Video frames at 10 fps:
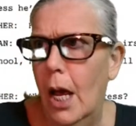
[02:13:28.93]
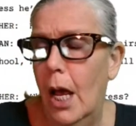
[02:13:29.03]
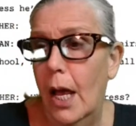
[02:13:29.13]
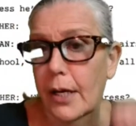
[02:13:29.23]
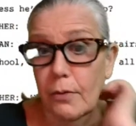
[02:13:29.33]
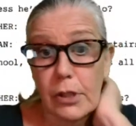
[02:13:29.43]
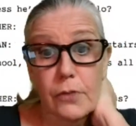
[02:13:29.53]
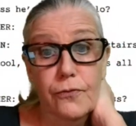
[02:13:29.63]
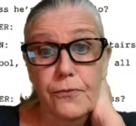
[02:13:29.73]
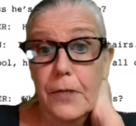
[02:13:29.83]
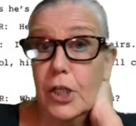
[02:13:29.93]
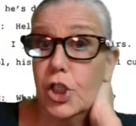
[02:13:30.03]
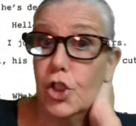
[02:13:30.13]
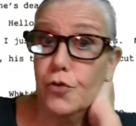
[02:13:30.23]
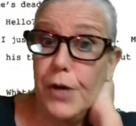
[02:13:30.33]
and it was
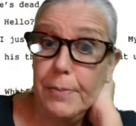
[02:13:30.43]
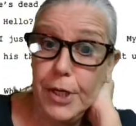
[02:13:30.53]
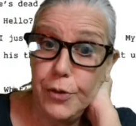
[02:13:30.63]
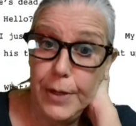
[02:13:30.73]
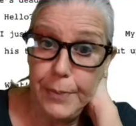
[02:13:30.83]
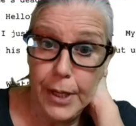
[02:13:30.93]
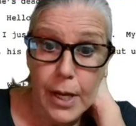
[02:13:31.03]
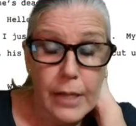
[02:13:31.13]
extremely creepy